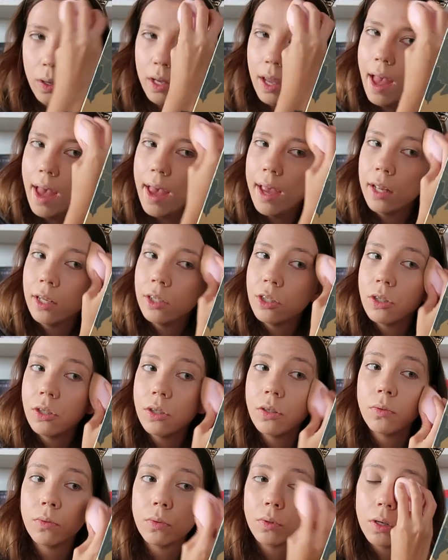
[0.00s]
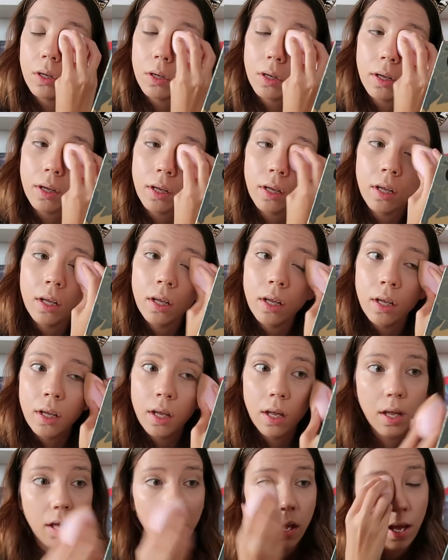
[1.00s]
we hate you,
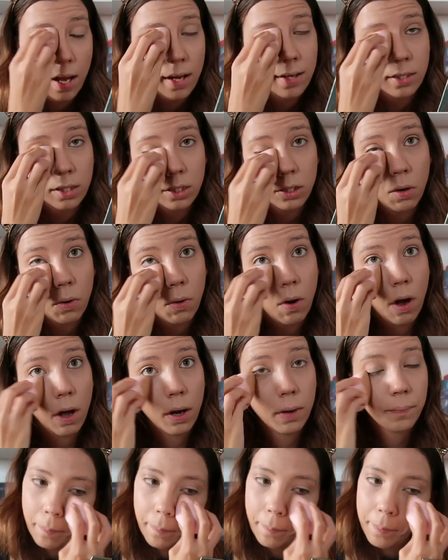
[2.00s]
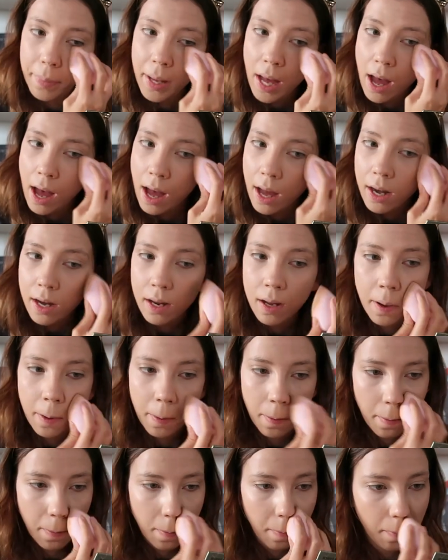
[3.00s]
and so on. But
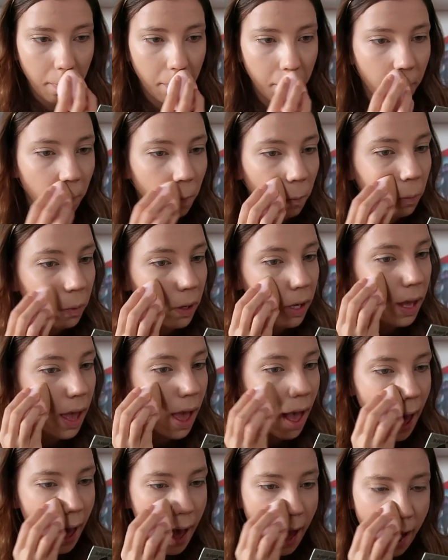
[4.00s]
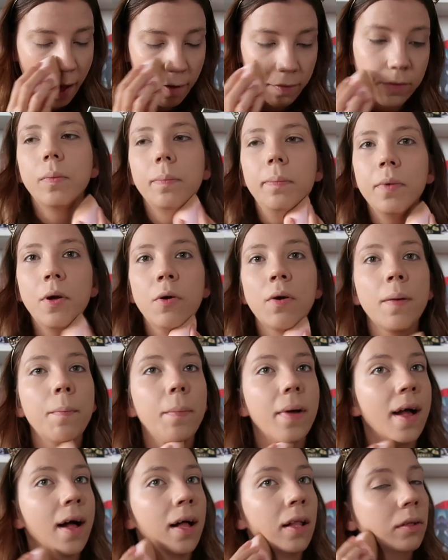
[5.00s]
we have
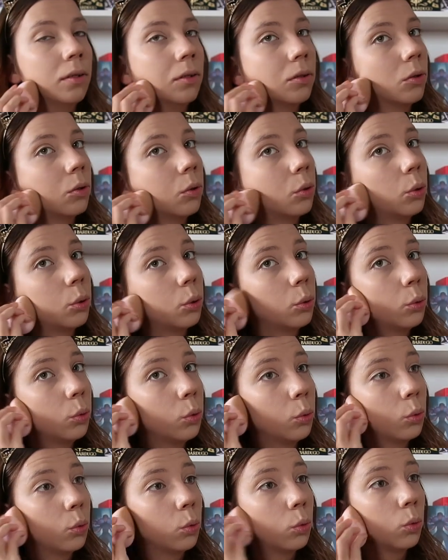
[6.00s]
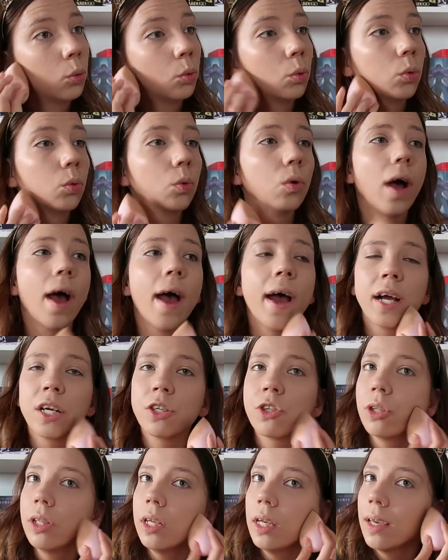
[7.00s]
Mirabelle, who
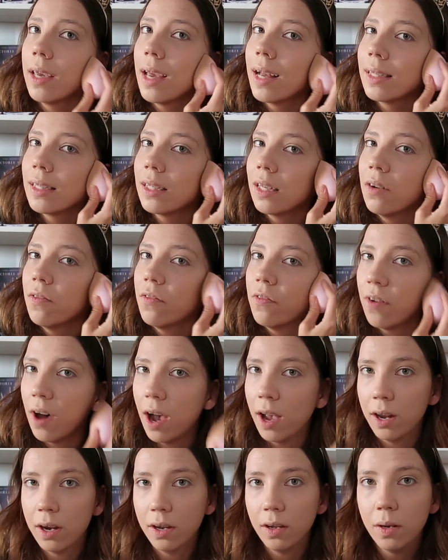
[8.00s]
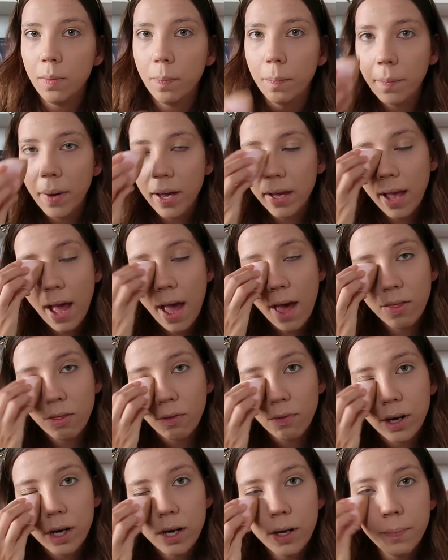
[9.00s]
actually gets invited by
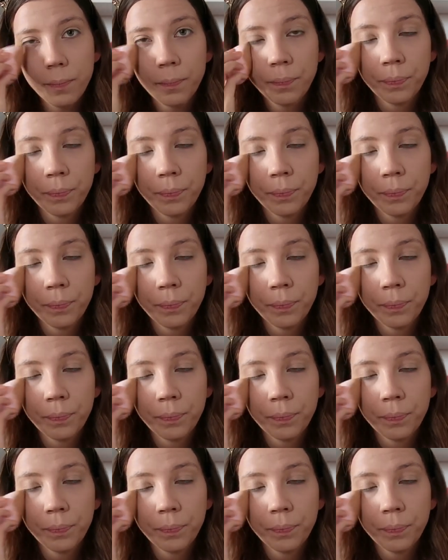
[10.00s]
Catherine.